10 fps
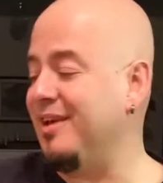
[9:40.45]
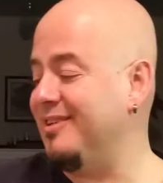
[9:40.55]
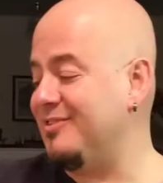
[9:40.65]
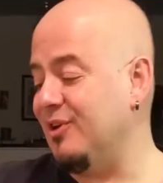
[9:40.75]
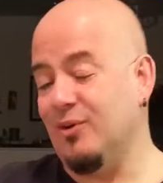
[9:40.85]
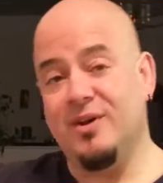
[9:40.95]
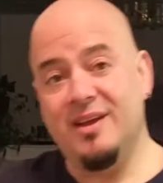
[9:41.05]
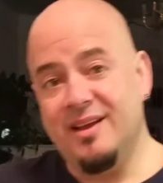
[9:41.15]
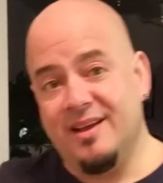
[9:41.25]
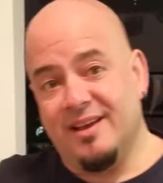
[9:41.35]
Okay, so
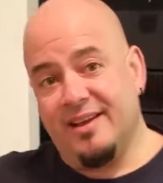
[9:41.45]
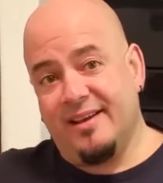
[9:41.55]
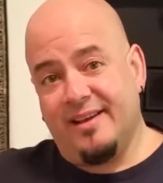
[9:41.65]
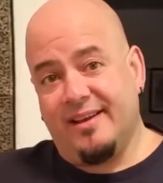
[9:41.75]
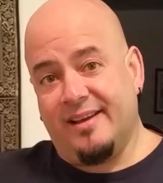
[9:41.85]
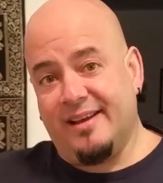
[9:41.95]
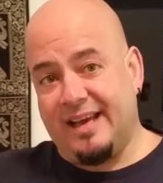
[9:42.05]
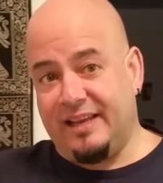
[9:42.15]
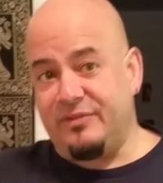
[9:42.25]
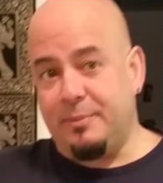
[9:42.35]

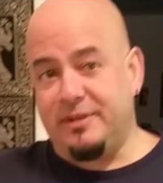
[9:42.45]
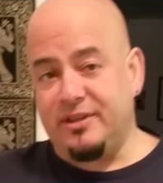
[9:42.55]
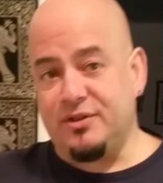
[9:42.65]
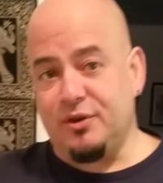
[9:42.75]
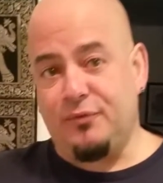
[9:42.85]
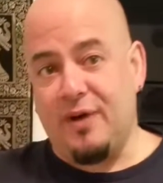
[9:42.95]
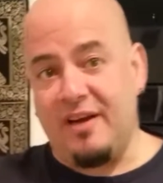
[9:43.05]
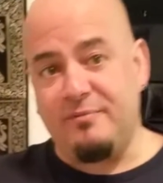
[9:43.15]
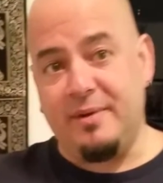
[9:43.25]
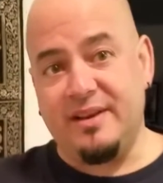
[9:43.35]
I left them additional
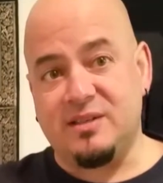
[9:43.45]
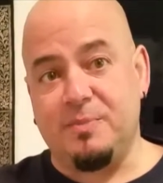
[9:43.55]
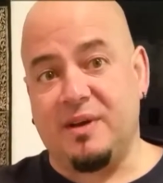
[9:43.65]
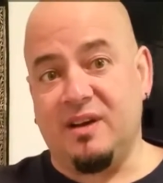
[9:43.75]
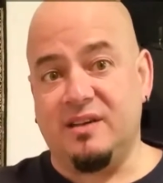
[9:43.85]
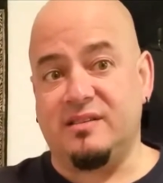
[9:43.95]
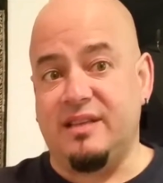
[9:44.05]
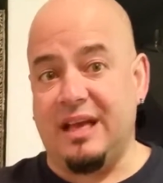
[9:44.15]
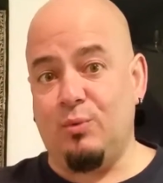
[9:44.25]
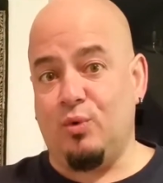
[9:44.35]
5 minutes because
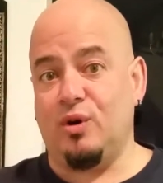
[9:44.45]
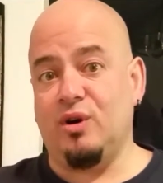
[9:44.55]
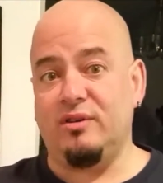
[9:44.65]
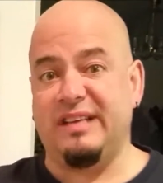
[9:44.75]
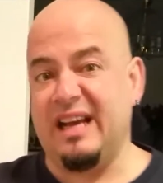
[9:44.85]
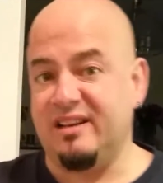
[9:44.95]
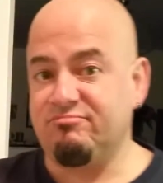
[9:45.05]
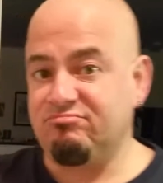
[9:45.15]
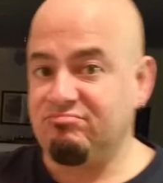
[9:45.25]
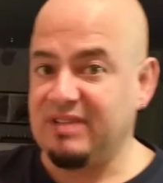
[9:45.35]
they were not
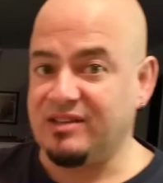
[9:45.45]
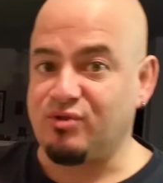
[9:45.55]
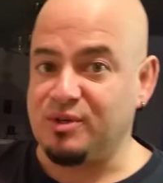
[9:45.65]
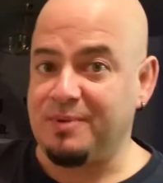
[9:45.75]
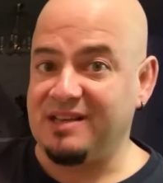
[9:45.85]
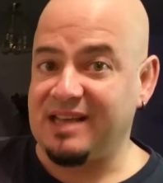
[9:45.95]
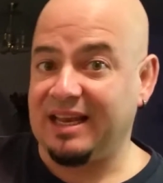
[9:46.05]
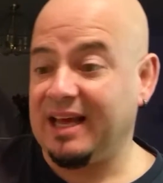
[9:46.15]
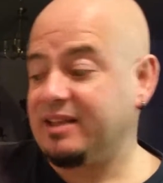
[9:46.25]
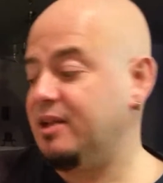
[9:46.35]
as crispy as I
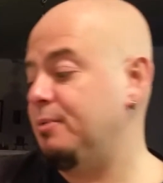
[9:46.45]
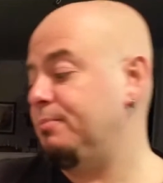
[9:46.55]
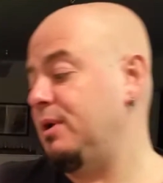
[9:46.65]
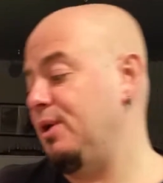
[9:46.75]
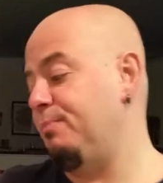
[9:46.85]
like them.